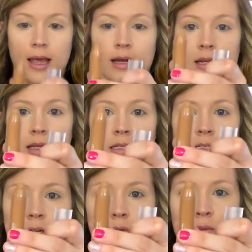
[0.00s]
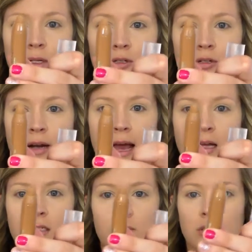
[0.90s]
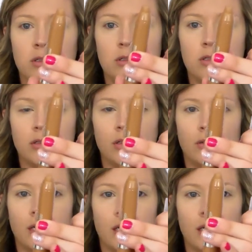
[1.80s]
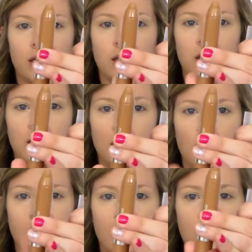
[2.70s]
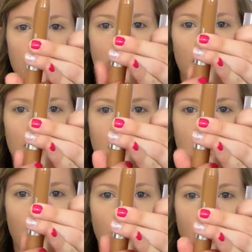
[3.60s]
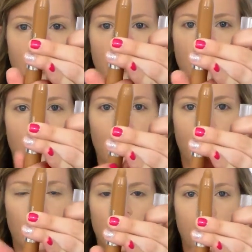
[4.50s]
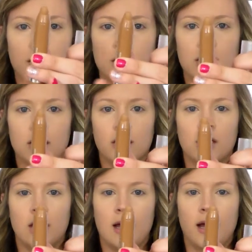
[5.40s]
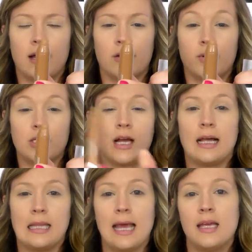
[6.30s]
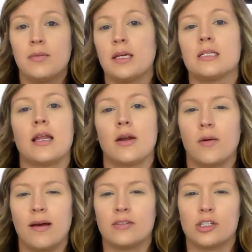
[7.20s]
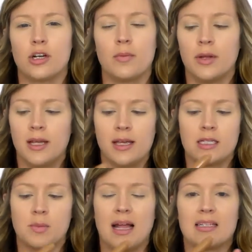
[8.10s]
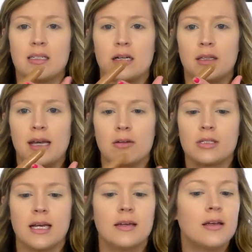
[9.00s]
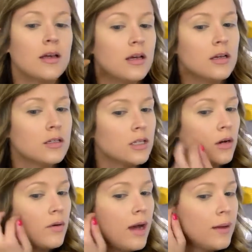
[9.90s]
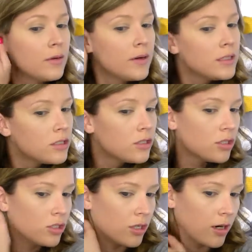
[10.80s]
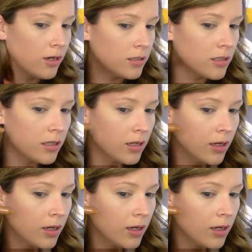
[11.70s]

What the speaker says: And it is retractable, so you can twist the bottom and it gets higher, which I like because then I don't have to sharpen it. It's plastic on the outside. So I'm going to start.